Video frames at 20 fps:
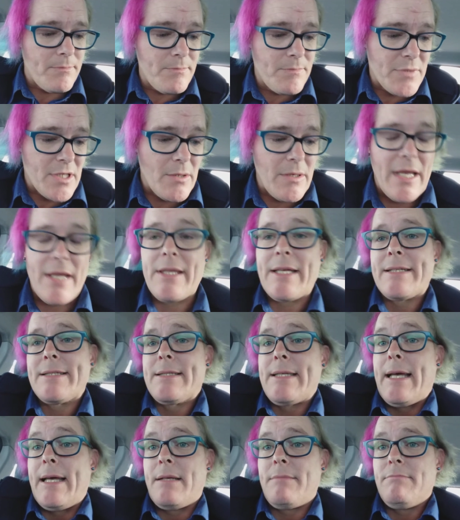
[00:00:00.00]
So yeah,
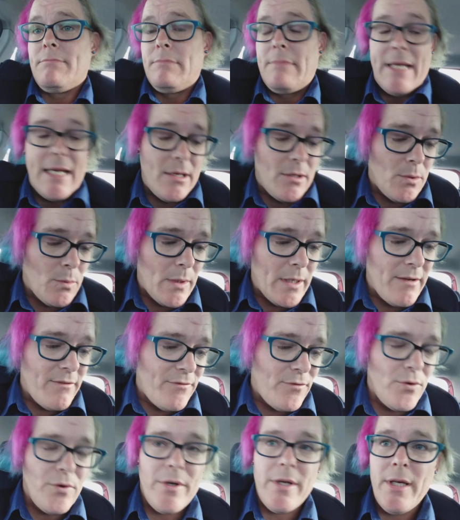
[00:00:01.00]
that's that out of the way
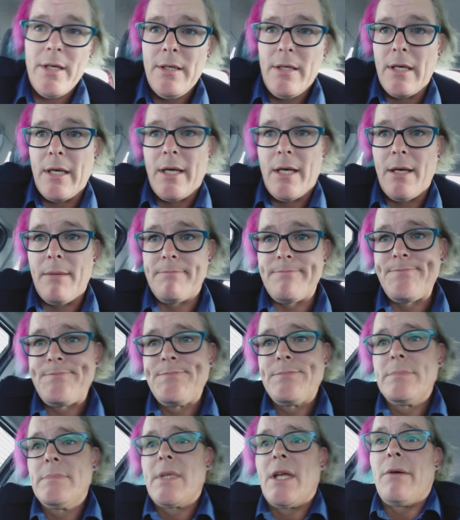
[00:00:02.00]
for you.
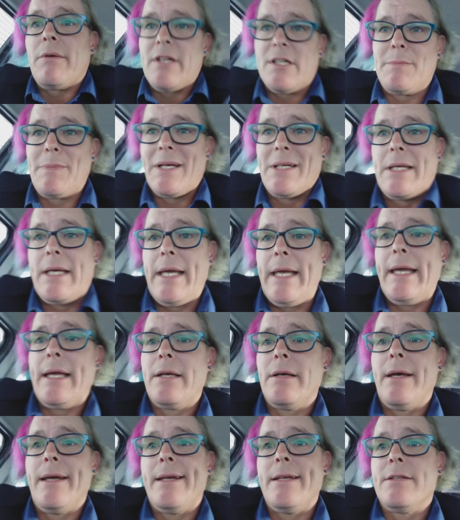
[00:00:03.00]
Don't expect a
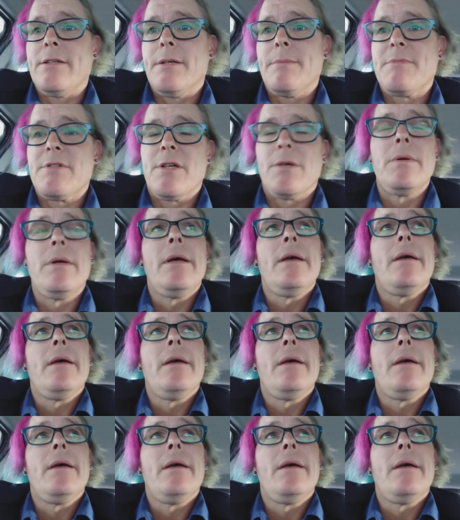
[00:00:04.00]
haircut anytime soon.